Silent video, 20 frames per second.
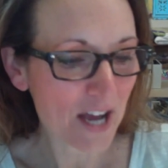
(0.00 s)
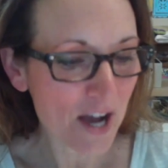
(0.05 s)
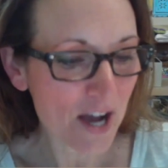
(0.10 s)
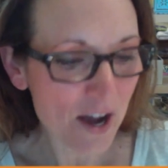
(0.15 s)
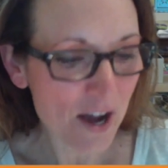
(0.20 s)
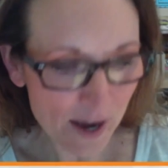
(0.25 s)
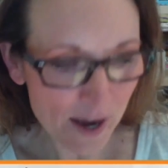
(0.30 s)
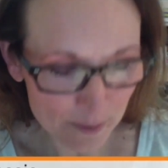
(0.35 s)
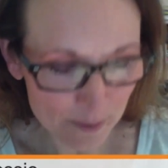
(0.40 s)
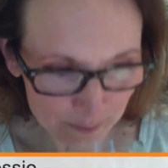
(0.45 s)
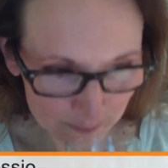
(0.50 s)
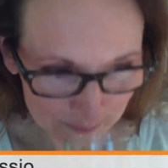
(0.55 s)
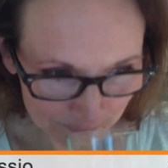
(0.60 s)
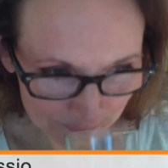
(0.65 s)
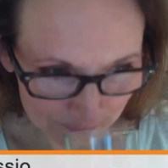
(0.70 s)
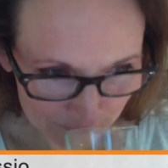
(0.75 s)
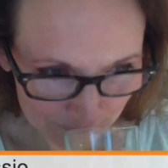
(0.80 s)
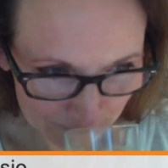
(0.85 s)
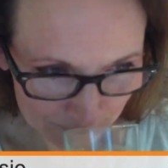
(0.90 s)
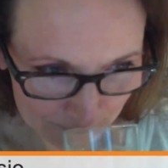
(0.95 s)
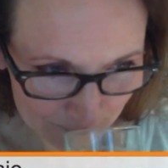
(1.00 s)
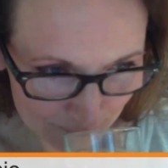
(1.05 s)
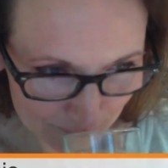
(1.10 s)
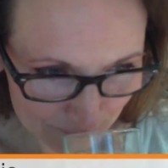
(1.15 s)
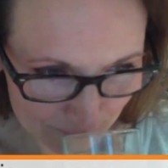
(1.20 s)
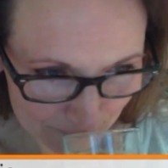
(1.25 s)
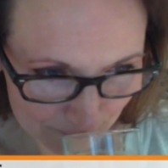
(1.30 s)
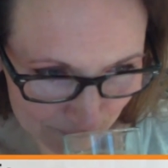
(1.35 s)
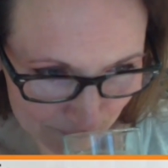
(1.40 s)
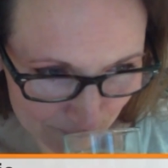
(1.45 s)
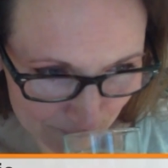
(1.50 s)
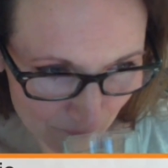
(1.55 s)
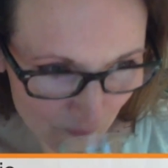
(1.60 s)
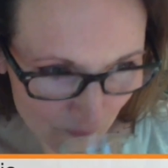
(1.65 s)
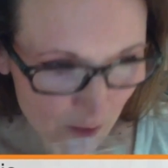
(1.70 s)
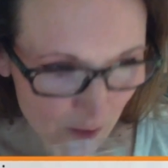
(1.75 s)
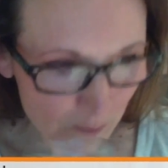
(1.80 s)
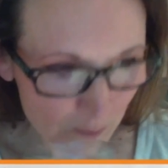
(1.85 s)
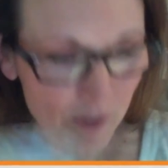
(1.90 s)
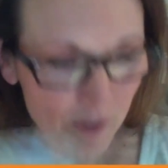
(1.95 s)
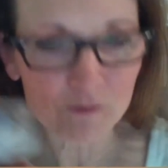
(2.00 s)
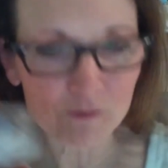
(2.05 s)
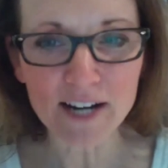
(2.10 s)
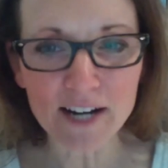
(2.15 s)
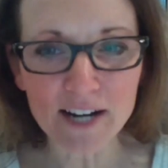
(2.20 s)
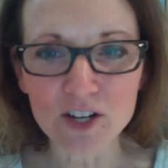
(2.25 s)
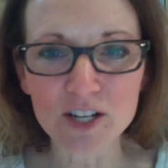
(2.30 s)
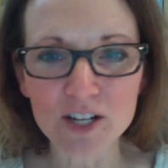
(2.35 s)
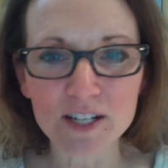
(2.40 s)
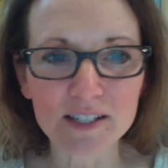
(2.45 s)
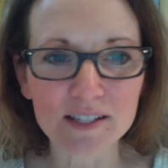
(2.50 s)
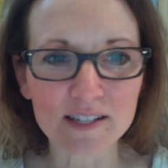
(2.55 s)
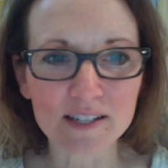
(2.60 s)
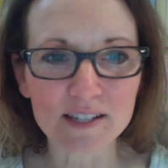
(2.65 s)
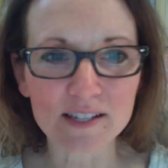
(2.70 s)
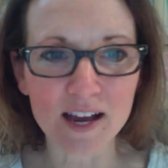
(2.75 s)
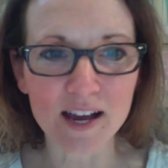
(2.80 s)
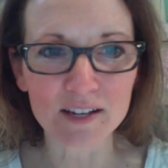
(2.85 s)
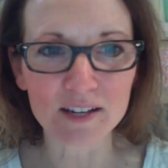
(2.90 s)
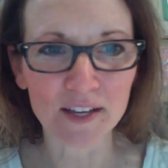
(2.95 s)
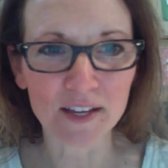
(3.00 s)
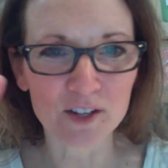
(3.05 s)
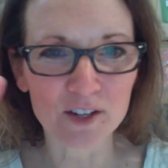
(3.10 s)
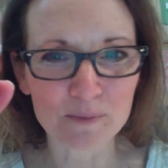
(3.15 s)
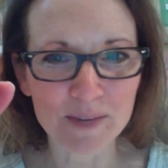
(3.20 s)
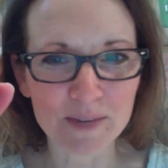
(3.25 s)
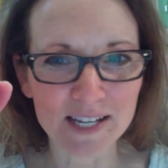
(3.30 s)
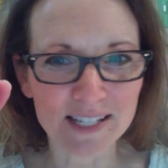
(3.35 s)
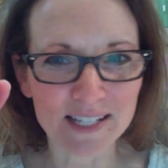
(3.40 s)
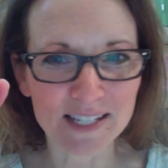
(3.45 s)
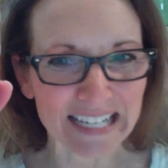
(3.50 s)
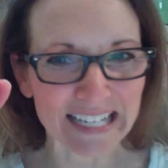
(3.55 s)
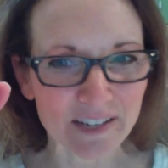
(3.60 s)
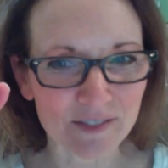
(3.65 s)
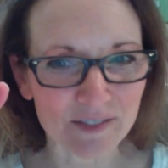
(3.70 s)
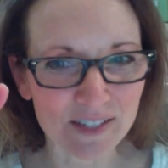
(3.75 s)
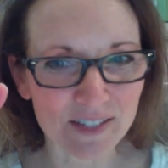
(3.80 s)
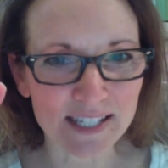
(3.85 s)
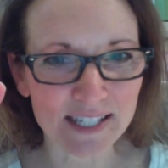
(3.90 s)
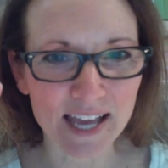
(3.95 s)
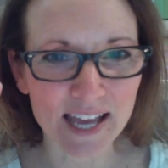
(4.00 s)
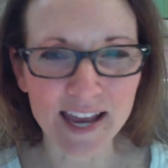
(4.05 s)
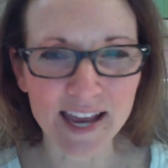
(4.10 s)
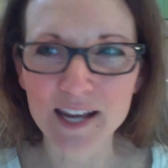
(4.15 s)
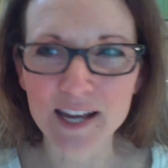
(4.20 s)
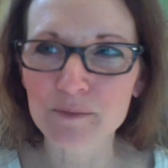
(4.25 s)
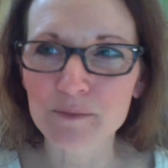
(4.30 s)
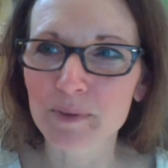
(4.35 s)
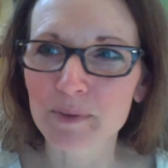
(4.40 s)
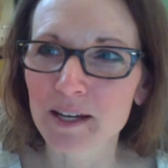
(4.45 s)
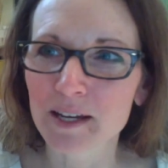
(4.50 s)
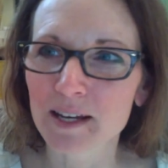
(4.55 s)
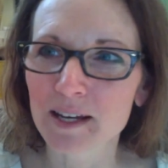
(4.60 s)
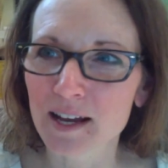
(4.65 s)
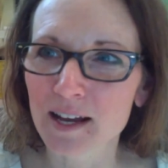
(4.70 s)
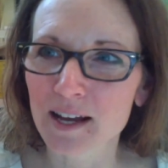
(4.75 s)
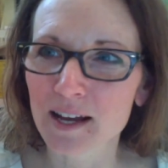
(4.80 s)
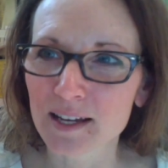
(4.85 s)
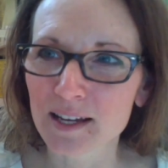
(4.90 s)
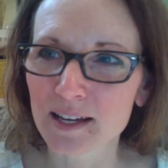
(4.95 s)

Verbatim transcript: um, but Redhook is kind of hit or miss, I have to say. But uh, I was